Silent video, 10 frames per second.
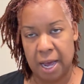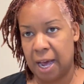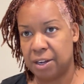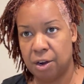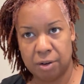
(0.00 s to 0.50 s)

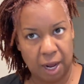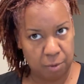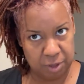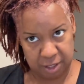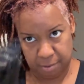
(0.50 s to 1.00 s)
I don't like
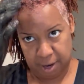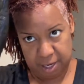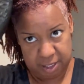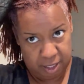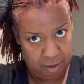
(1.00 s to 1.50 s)
when somebody
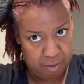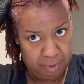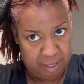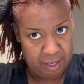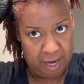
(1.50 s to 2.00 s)
tells
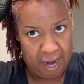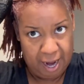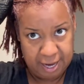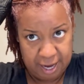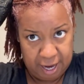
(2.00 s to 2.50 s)
me that
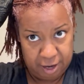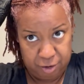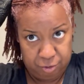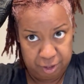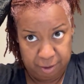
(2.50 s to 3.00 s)
I can't
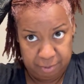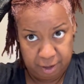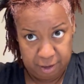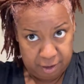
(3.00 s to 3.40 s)
do something.